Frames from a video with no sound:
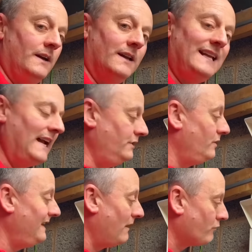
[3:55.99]
And again, you
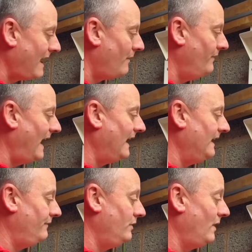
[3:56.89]
can get round that
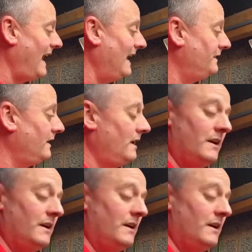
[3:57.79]
if you had,